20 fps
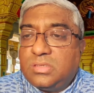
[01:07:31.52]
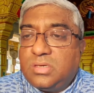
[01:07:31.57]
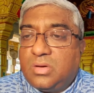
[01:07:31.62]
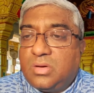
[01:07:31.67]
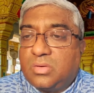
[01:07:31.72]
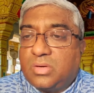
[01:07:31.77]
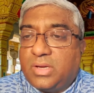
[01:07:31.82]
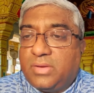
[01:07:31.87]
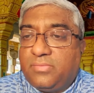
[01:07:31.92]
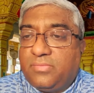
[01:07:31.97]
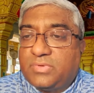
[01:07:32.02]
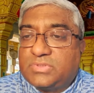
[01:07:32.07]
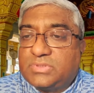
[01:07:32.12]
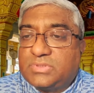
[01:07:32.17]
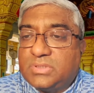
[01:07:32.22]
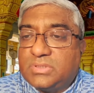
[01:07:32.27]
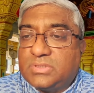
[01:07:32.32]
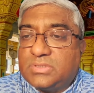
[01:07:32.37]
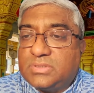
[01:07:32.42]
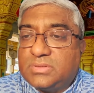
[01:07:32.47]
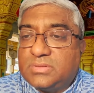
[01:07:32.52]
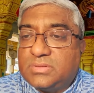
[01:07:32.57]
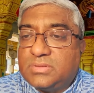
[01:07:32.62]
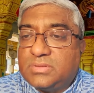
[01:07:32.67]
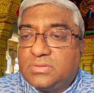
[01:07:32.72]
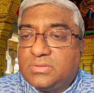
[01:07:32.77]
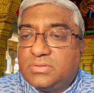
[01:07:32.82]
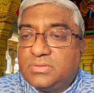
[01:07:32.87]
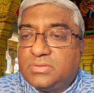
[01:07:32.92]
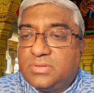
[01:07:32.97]
Okay, so
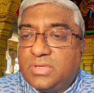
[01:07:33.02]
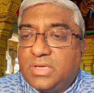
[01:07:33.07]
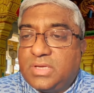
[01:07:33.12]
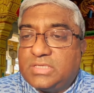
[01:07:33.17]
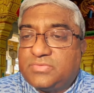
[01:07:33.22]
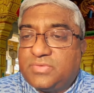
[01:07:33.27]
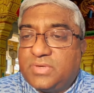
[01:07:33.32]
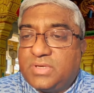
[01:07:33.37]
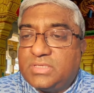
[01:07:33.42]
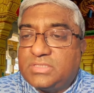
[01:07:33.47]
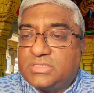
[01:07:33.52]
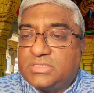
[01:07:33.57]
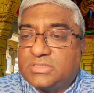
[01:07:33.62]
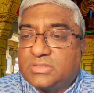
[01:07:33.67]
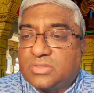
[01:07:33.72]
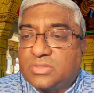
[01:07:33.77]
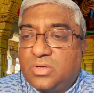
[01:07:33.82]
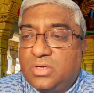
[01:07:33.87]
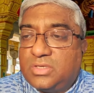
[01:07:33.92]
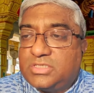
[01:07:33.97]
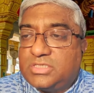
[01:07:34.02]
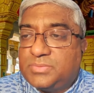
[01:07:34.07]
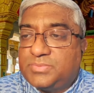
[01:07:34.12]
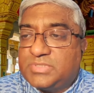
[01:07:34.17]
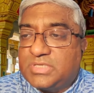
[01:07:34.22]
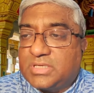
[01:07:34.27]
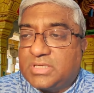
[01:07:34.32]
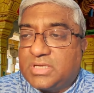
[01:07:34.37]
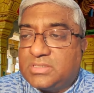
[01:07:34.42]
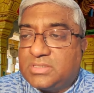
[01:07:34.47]
as far as
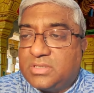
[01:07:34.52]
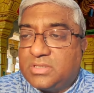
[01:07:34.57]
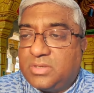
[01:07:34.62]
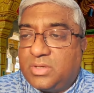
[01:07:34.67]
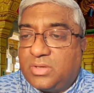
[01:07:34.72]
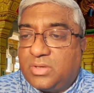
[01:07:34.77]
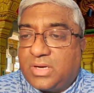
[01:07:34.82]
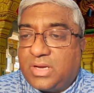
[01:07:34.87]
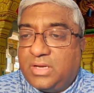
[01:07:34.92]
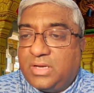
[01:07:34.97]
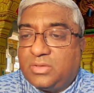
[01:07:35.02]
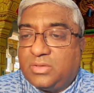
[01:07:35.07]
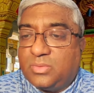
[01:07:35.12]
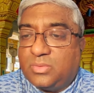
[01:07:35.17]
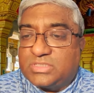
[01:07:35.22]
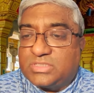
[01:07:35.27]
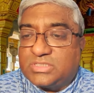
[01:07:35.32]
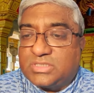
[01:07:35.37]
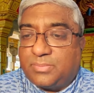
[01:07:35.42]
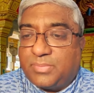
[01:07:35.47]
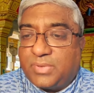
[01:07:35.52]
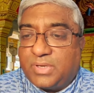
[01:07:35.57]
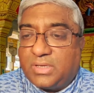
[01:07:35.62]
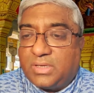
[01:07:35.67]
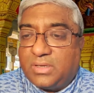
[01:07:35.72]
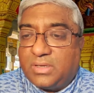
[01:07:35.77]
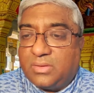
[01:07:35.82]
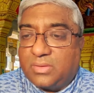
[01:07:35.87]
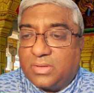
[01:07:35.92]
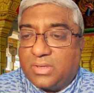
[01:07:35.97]
scholarships are concerned, you have to write to us
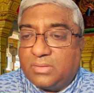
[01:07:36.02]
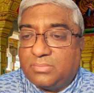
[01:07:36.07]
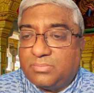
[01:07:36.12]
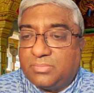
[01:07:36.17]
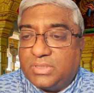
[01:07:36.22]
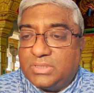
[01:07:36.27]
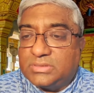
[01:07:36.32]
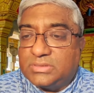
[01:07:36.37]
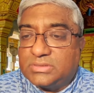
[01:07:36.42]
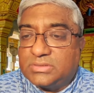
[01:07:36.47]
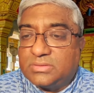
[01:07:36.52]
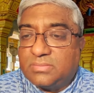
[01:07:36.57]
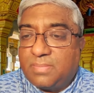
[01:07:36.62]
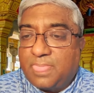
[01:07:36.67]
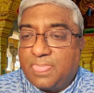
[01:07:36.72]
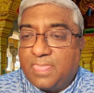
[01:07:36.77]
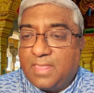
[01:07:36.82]
separately. Okay, please.